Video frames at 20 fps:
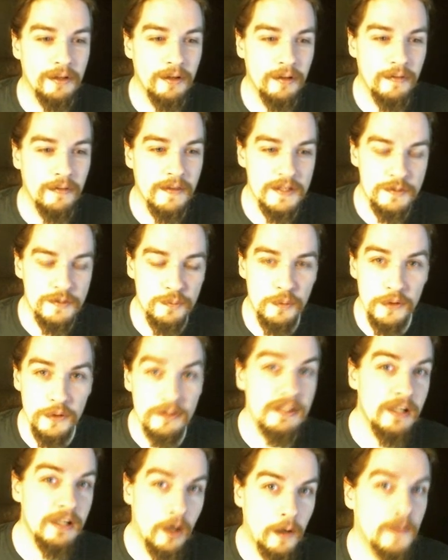This
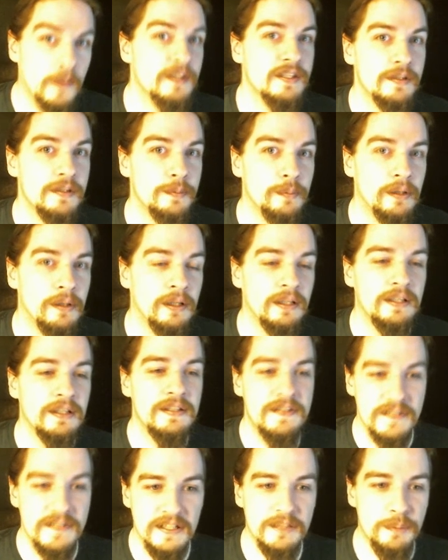really awesome
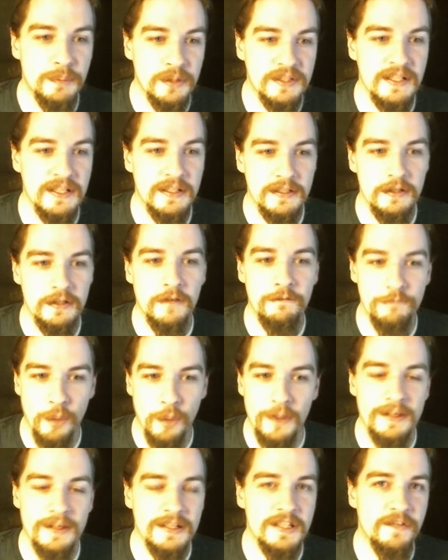6%
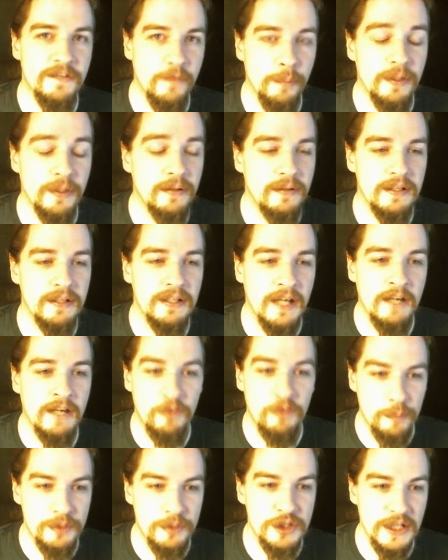avoidance for melee and
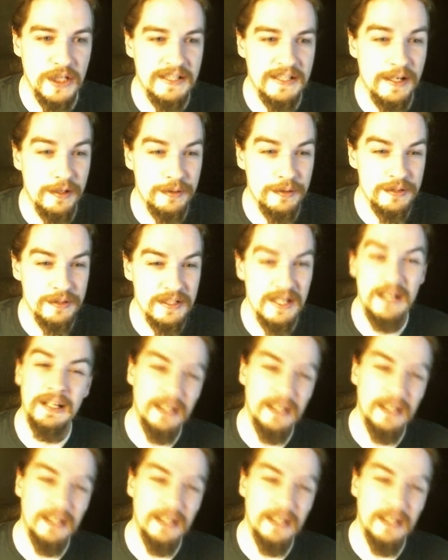for projectiles,